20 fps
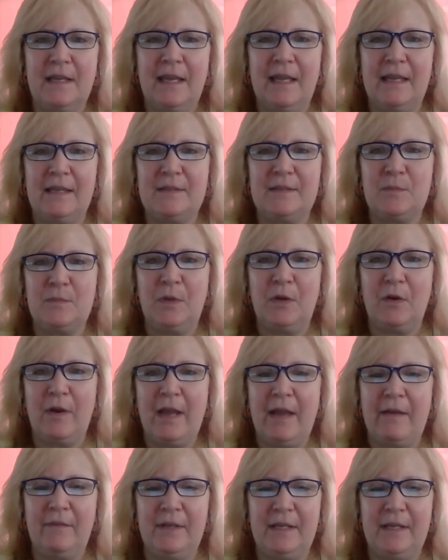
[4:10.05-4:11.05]
as we are
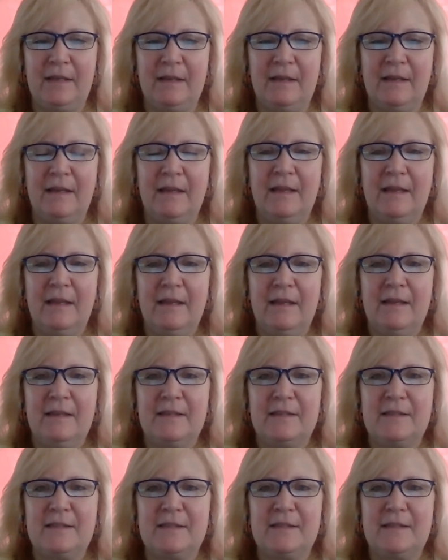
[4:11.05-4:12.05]
having
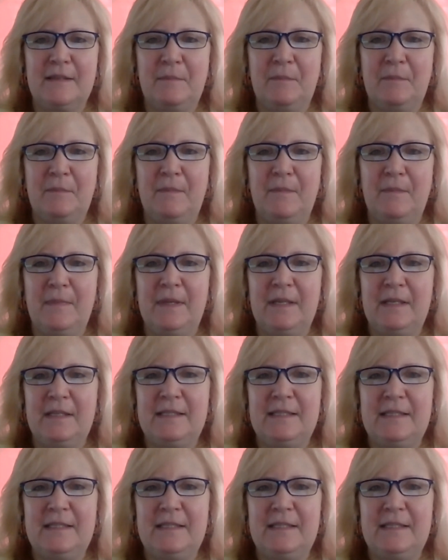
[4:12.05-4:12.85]
some